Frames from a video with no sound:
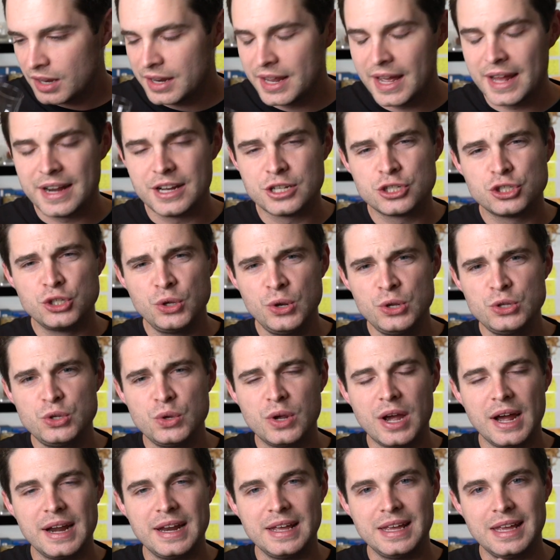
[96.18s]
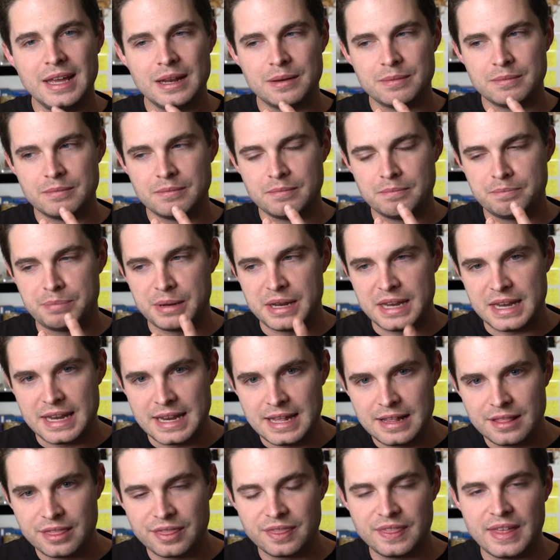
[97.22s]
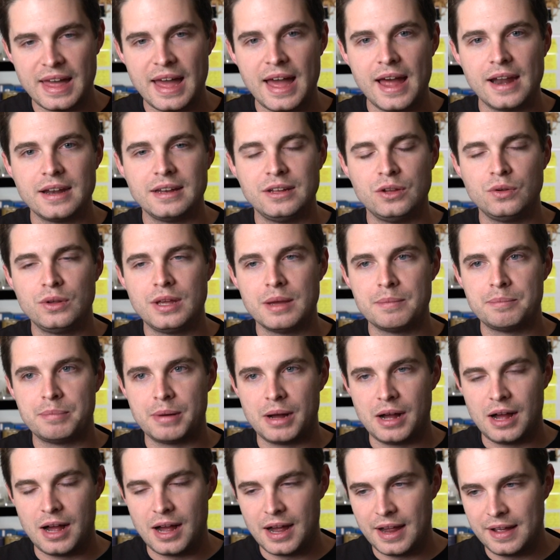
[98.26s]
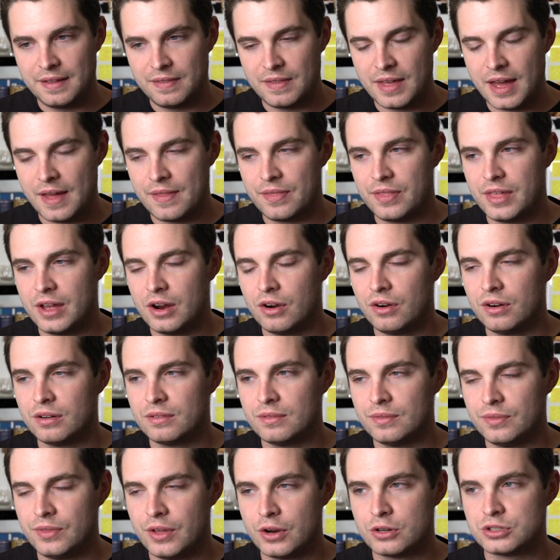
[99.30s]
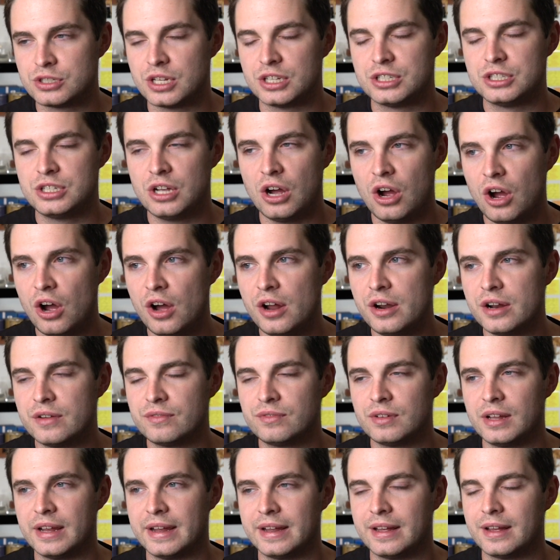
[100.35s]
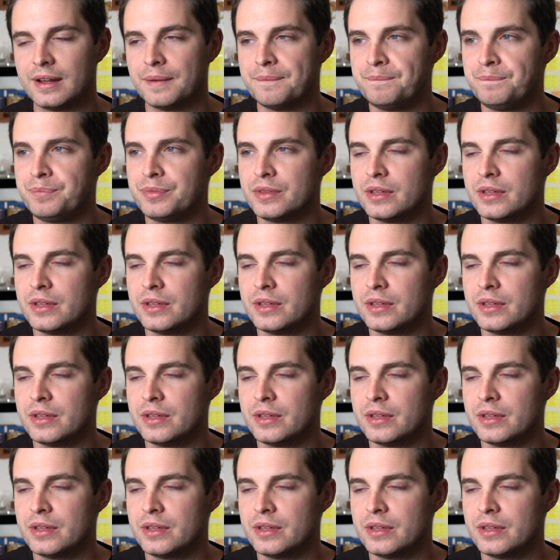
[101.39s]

Yeah, and as soon as you kind of get beneath that, you get behind that, there's a ton of, like,